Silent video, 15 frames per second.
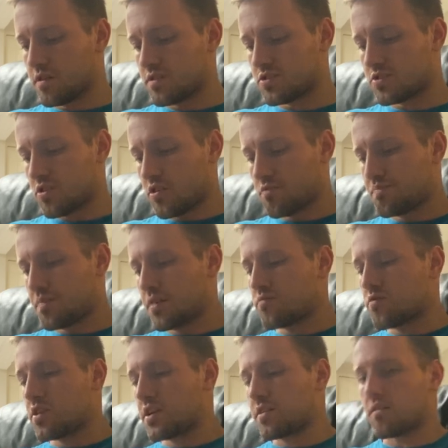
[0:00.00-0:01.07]
start by I'm
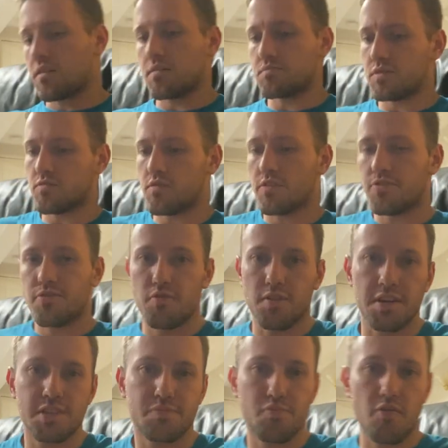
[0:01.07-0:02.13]
going to run
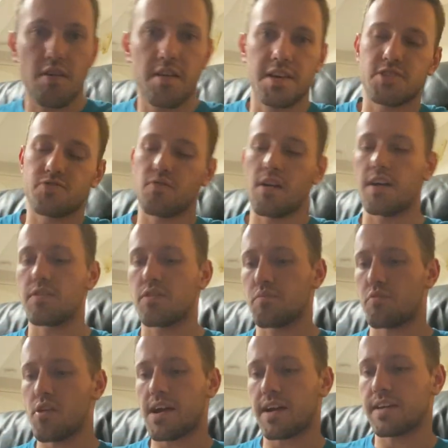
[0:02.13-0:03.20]
through each round of the
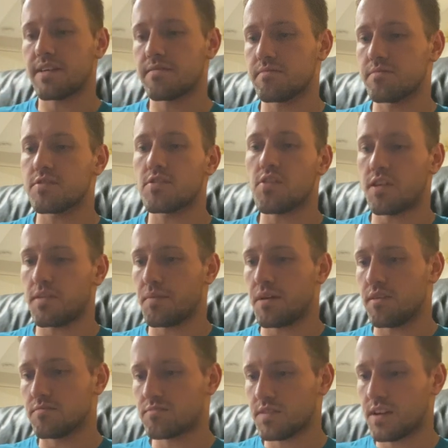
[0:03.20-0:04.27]
bracket and talk
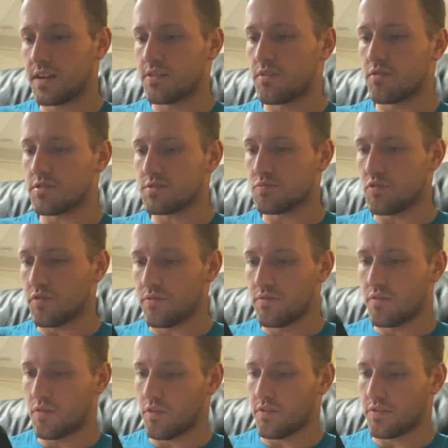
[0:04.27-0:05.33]
about kind of notable
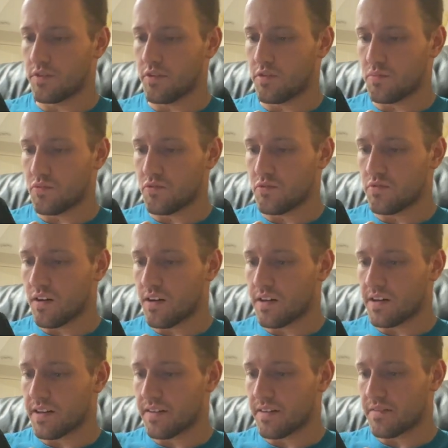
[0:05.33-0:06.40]

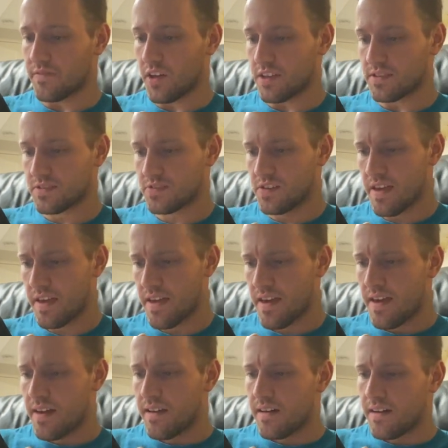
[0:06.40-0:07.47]
events.
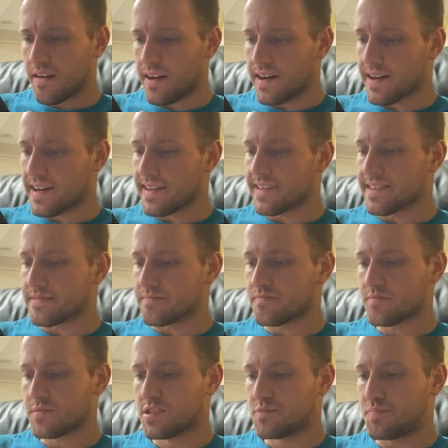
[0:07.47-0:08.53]

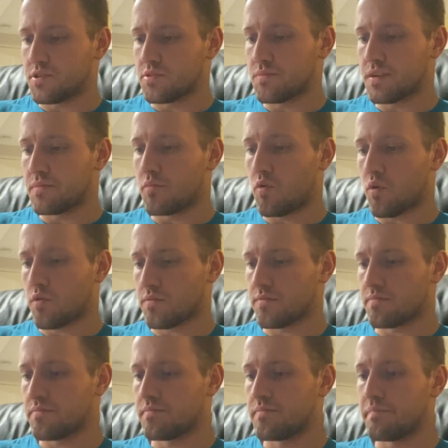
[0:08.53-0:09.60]
Spielman and
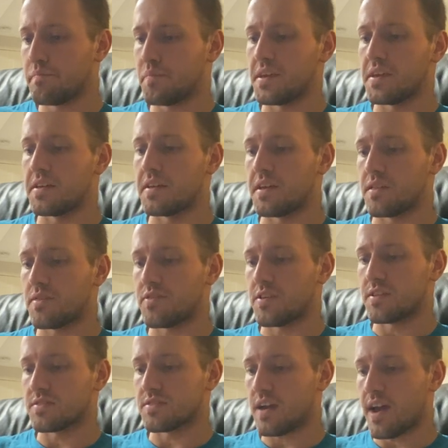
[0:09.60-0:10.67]
Morton beat Ethan
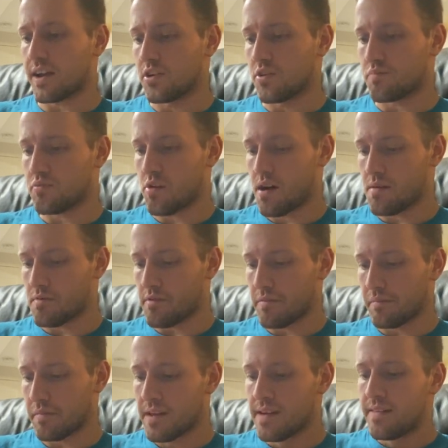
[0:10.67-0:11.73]
and Zach, no
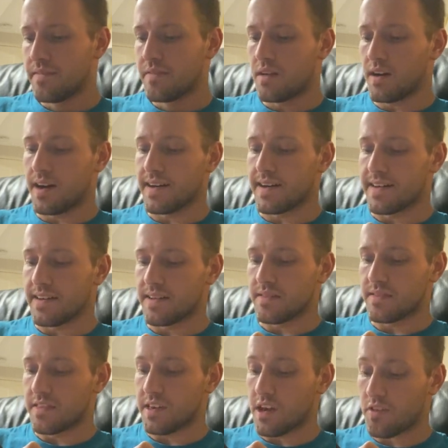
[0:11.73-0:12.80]
problem.
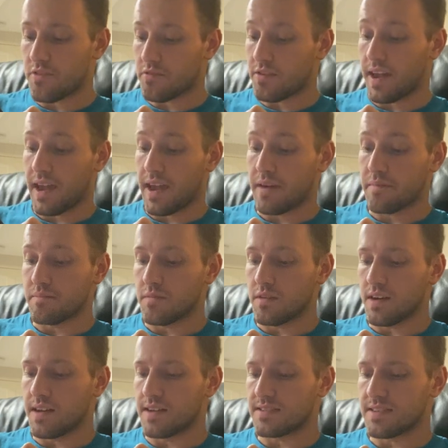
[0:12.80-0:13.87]
In the other game,
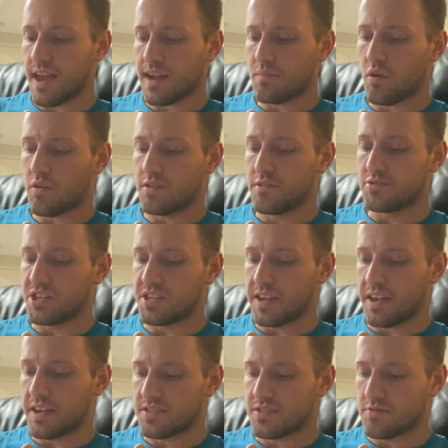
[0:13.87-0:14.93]
Zach Martin, Eugene
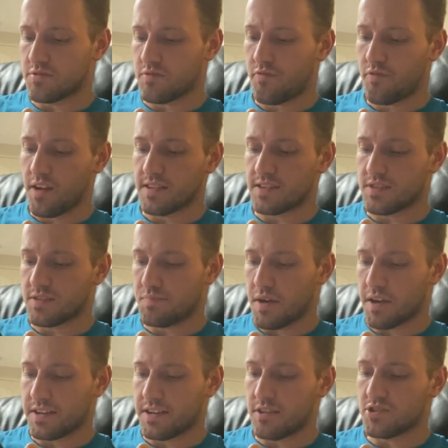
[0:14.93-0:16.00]
DeJesus, Francis
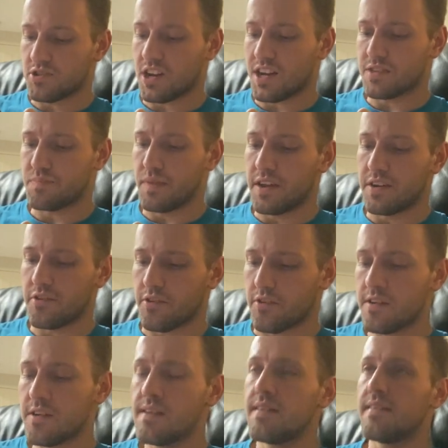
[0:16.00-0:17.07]
Becknell, Josh
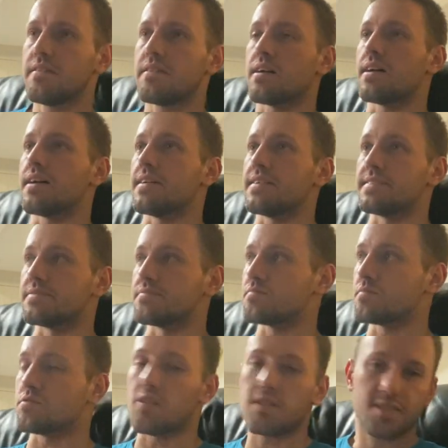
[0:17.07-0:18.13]
Bender.
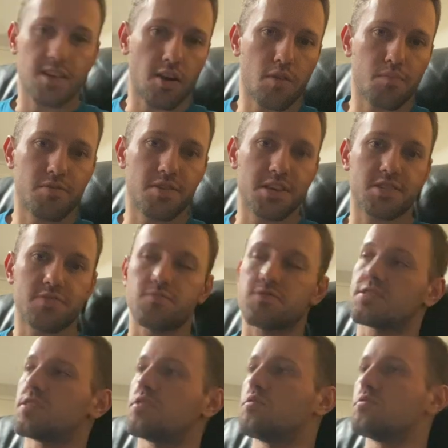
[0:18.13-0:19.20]
Looked like our prediction was
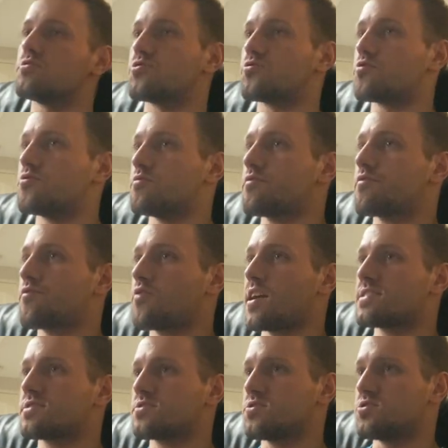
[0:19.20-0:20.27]
going to hold true.
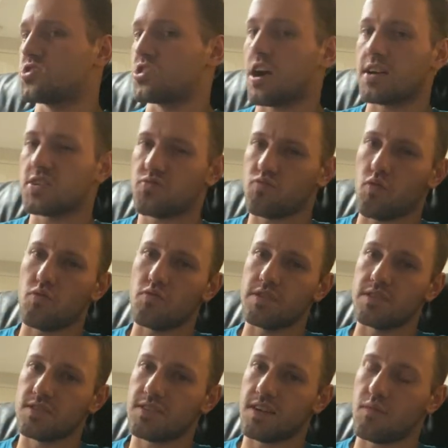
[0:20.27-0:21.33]
Francis and Josh rolled
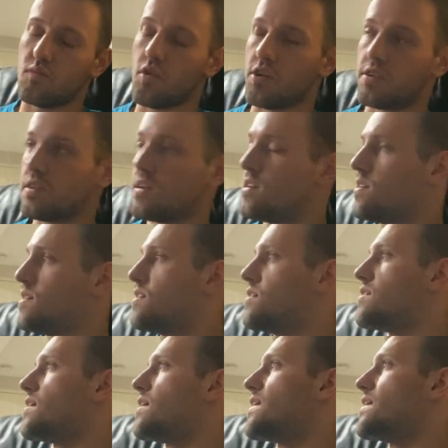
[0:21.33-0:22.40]
in set one.
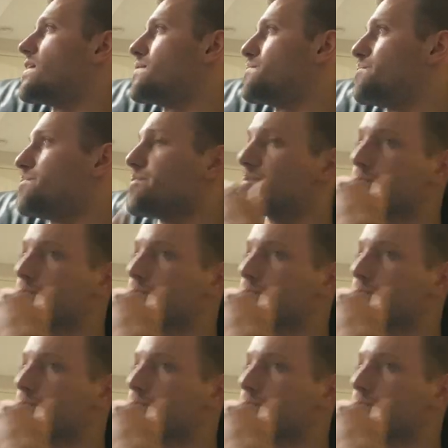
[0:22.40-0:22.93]
And